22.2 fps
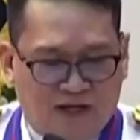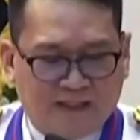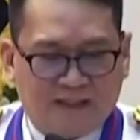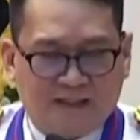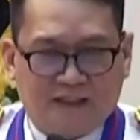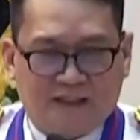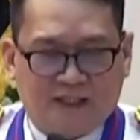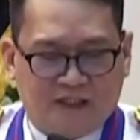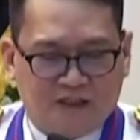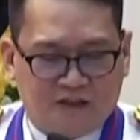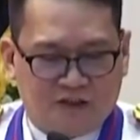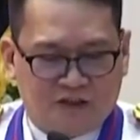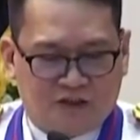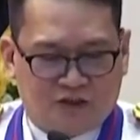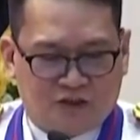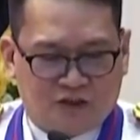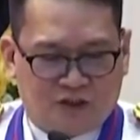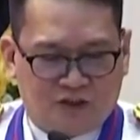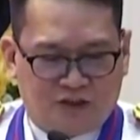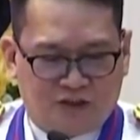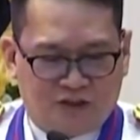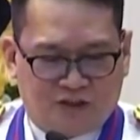The fight
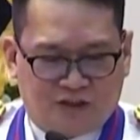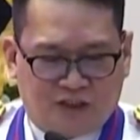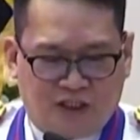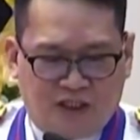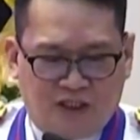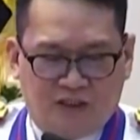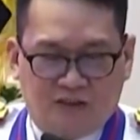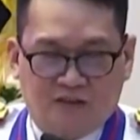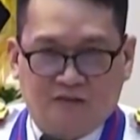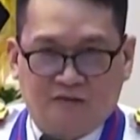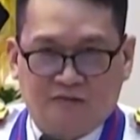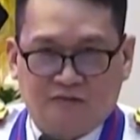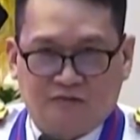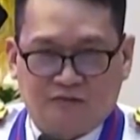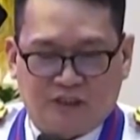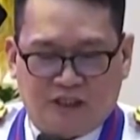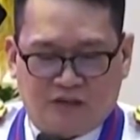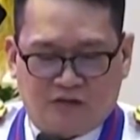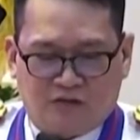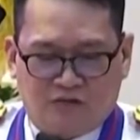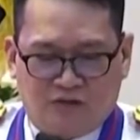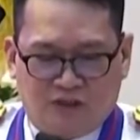against insurgency,
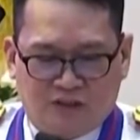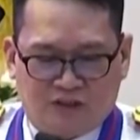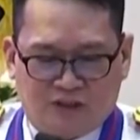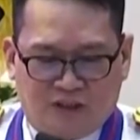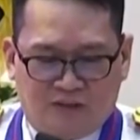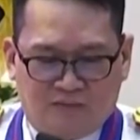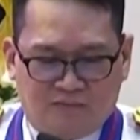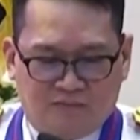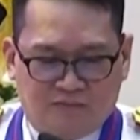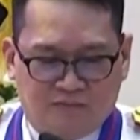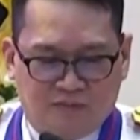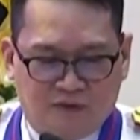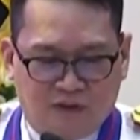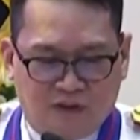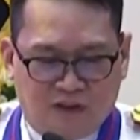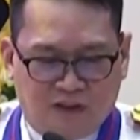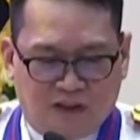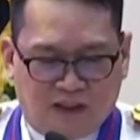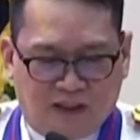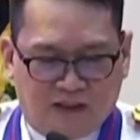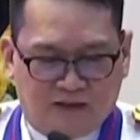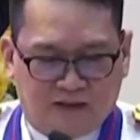terrorism,
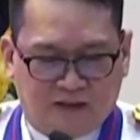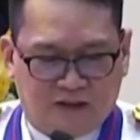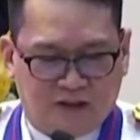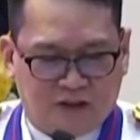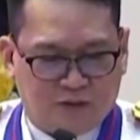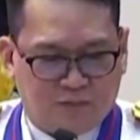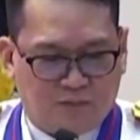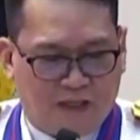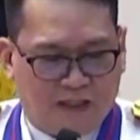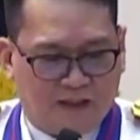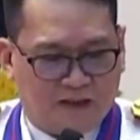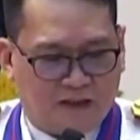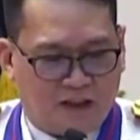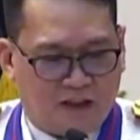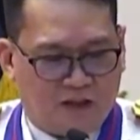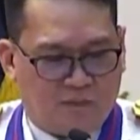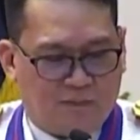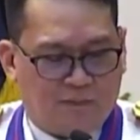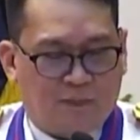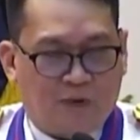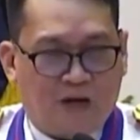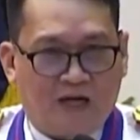and the
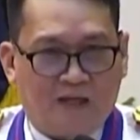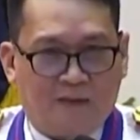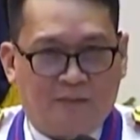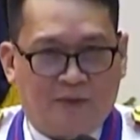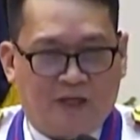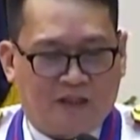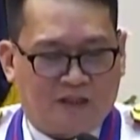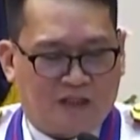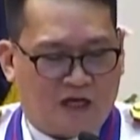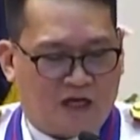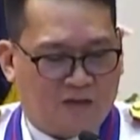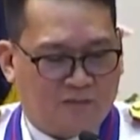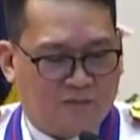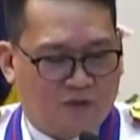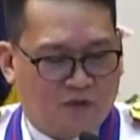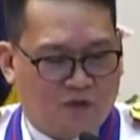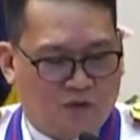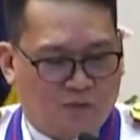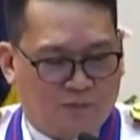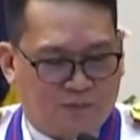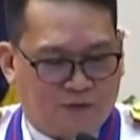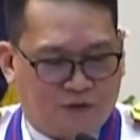dismantling of private
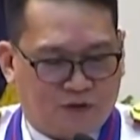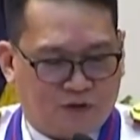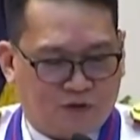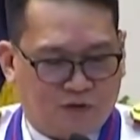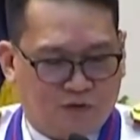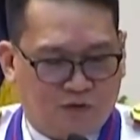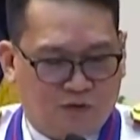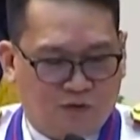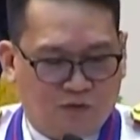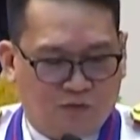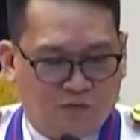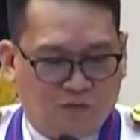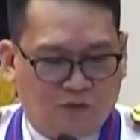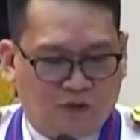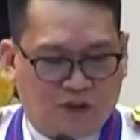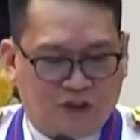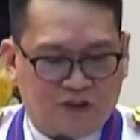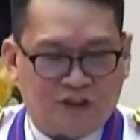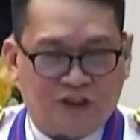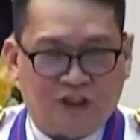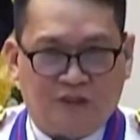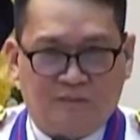armed groups
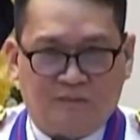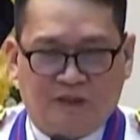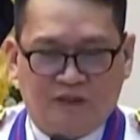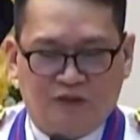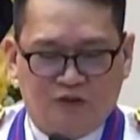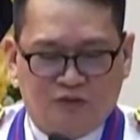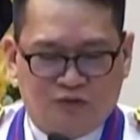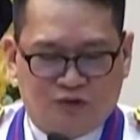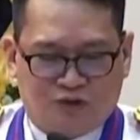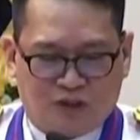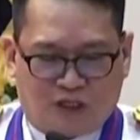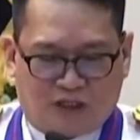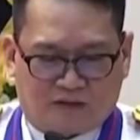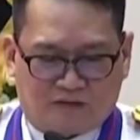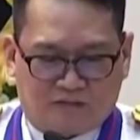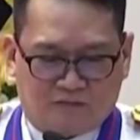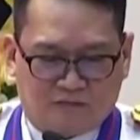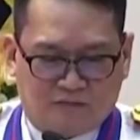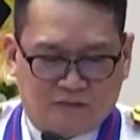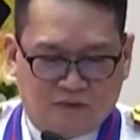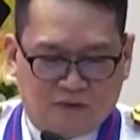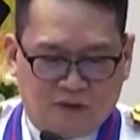will receive a new
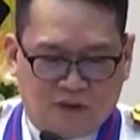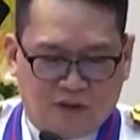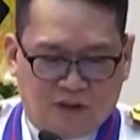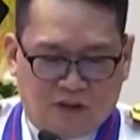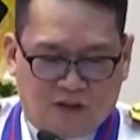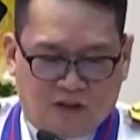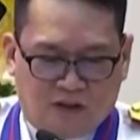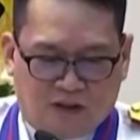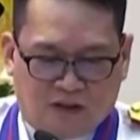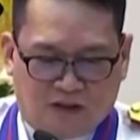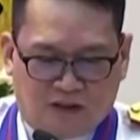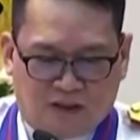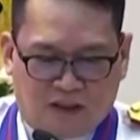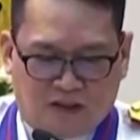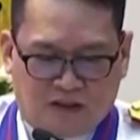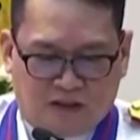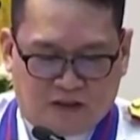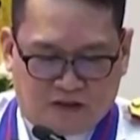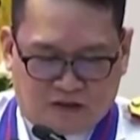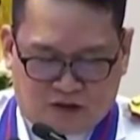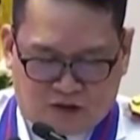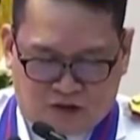shot
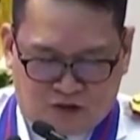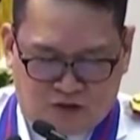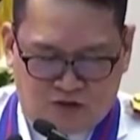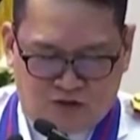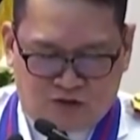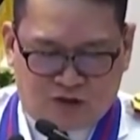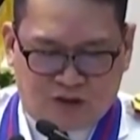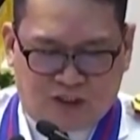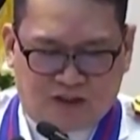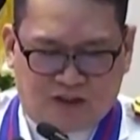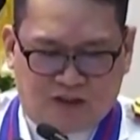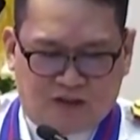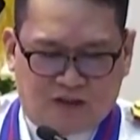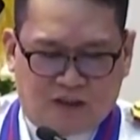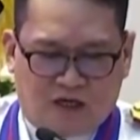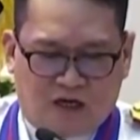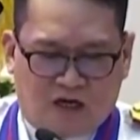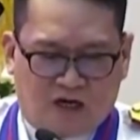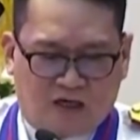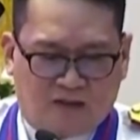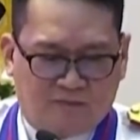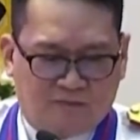
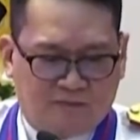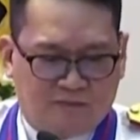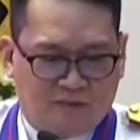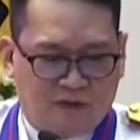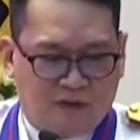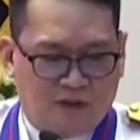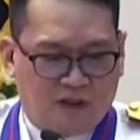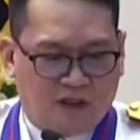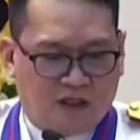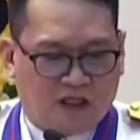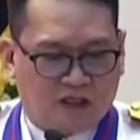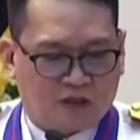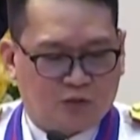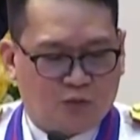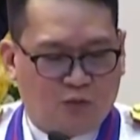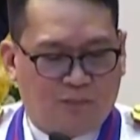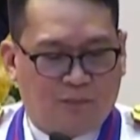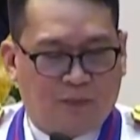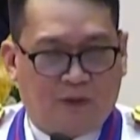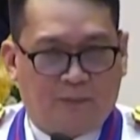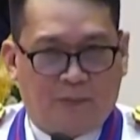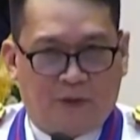in the arm
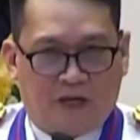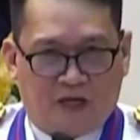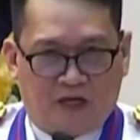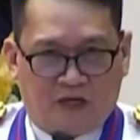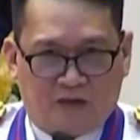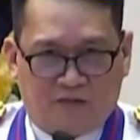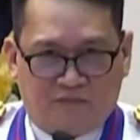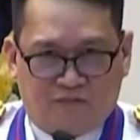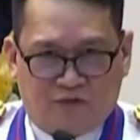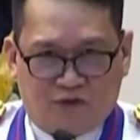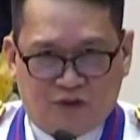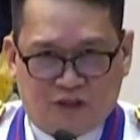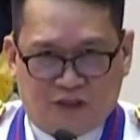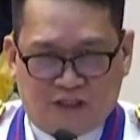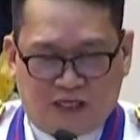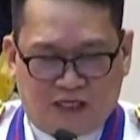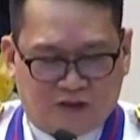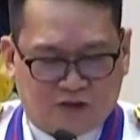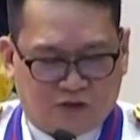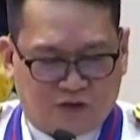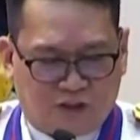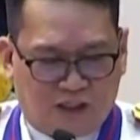as we prepare for
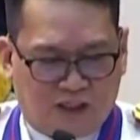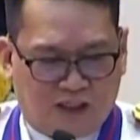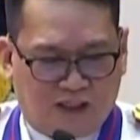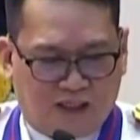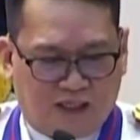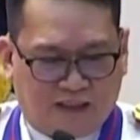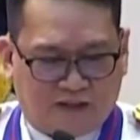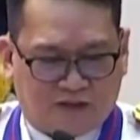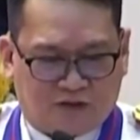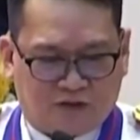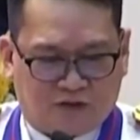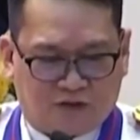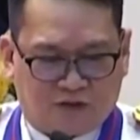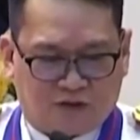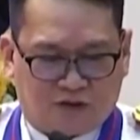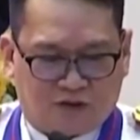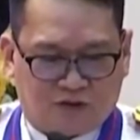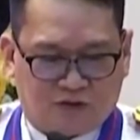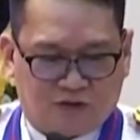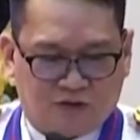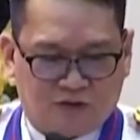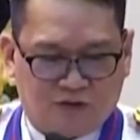the national
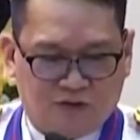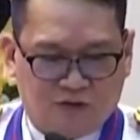elections.